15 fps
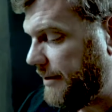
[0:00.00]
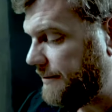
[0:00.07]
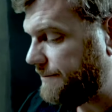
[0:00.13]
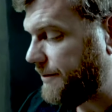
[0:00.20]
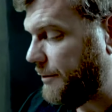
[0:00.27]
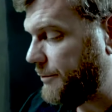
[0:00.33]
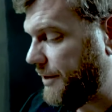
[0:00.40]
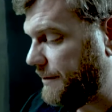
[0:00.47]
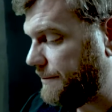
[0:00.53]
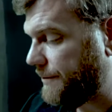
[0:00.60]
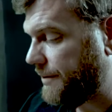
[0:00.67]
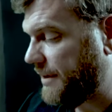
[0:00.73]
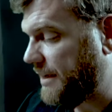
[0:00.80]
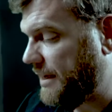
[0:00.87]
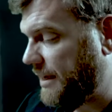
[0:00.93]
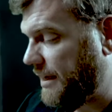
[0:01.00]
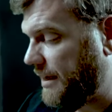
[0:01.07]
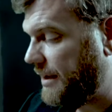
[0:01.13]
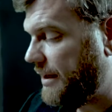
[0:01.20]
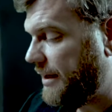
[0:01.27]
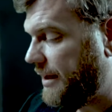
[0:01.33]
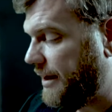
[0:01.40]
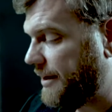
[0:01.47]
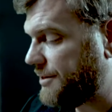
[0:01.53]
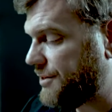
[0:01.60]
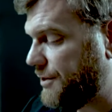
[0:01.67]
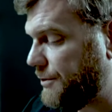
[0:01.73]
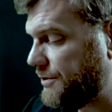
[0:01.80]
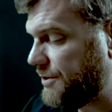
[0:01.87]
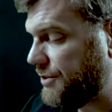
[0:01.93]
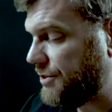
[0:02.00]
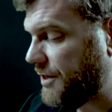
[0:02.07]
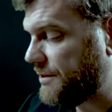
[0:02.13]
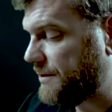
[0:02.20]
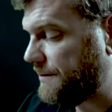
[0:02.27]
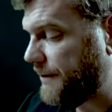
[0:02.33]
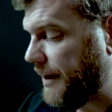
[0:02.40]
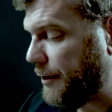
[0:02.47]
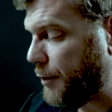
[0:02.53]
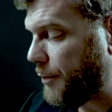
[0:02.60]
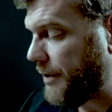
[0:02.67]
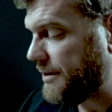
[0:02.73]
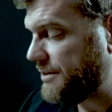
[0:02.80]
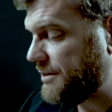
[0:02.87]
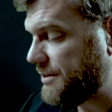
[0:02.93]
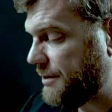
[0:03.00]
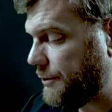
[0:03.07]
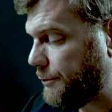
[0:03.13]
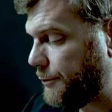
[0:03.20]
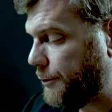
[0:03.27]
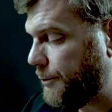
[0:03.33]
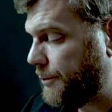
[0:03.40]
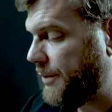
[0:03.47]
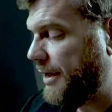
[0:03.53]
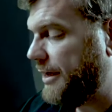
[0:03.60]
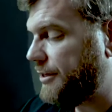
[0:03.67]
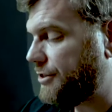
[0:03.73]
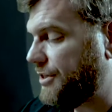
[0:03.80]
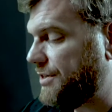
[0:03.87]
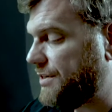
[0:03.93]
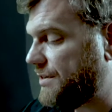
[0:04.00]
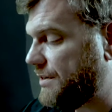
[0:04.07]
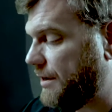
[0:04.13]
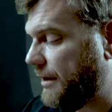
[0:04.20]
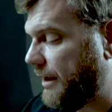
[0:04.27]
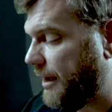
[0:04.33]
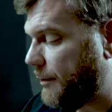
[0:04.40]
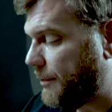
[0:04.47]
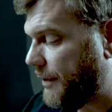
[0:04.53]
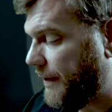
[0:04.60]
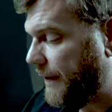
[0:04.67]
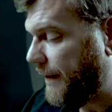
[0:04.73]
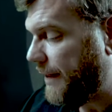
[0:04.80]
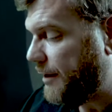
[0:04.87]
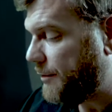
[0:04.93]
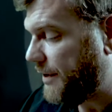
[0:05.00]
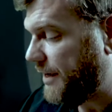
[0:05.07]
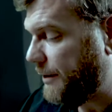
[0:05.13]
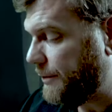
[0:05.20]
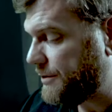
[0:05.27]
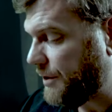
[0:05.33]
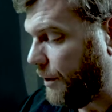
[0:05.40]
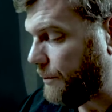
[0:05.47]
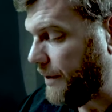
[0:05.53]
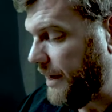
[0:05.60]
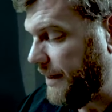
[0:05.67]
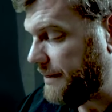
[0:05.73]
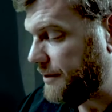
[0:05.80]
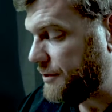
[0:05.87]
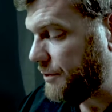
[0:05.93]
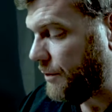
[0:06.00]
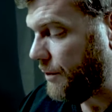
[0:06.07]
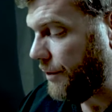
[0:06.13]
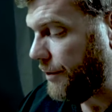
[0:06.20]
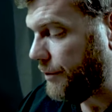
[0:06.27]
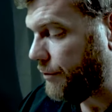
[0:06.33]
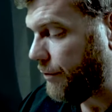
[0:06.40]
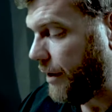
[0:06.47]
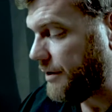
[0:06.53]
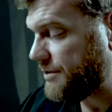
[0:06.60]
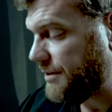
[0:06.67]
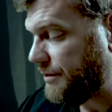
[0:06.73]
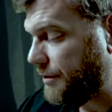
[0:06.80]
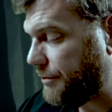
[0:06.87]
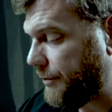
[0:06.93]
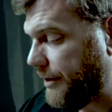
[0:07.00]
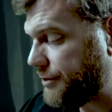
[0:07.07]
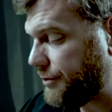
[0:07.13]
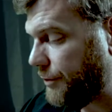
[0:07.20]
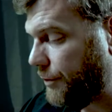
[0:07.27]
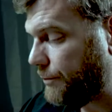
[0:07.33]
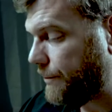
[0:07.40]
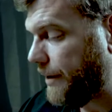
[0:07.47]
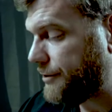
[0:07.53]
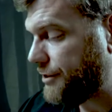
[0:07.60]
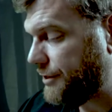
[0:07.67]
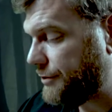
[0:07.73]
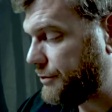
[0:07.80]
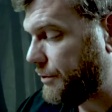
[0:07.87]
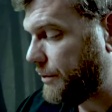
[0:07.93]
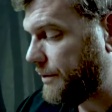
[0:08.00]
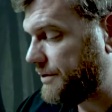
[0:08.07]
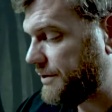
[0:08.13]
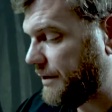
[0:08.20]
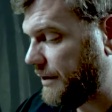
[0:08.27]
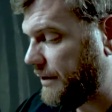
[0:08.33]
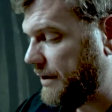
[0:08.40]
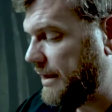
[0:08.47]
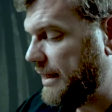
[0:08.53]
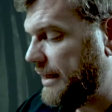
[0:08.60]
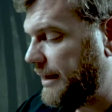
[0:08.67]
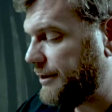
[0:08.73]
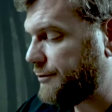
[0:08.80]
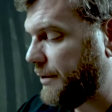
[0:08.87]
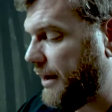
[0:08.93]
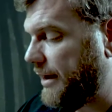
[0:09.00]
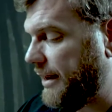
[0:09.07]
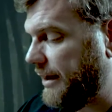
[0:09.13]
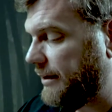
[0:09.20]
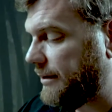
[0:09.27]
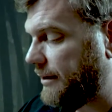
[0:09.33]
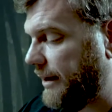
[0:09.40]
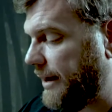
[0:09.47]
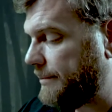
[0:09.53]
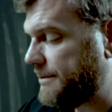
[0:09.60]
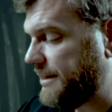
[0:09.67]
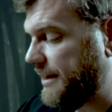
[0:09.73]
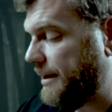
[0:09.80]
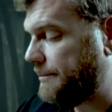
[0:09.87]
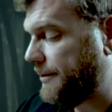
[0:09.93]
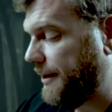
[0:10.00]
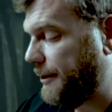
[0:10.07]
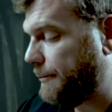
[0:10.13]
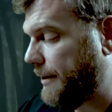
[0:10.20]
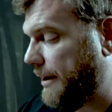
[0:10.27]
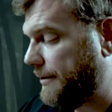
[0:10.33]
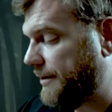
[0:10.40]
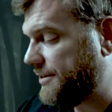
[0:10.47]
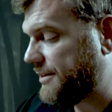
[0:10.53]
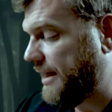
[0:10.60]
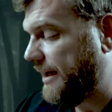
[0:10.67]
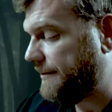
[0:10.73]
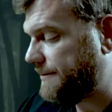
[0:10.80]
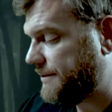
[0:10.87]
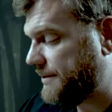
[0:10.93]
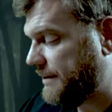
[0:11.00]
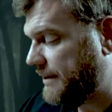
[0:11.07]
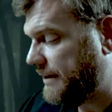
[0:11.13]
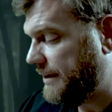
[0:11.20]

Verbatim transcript: Fumbling for the key, an excuse to justify her presence in the room, she stood up, but he was already at the door, crossing the threshold, rushing towards her, his right hand clamped ineptly around his left.